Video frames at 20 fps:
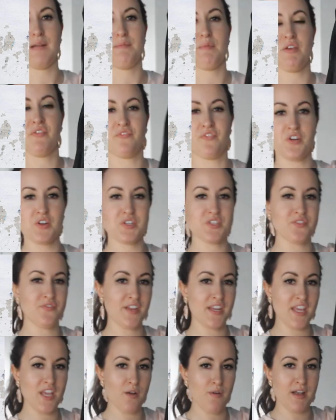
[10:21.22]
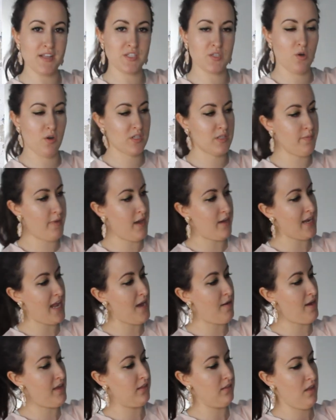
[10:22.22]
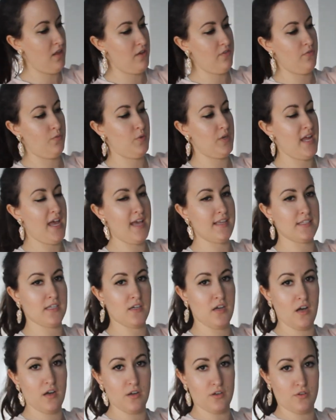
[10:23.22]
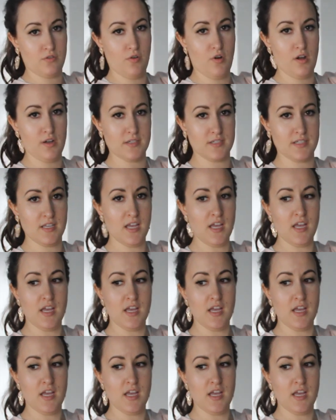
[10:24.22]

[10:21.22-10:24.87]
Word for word: in my first video I talked about how I love when it has a cut across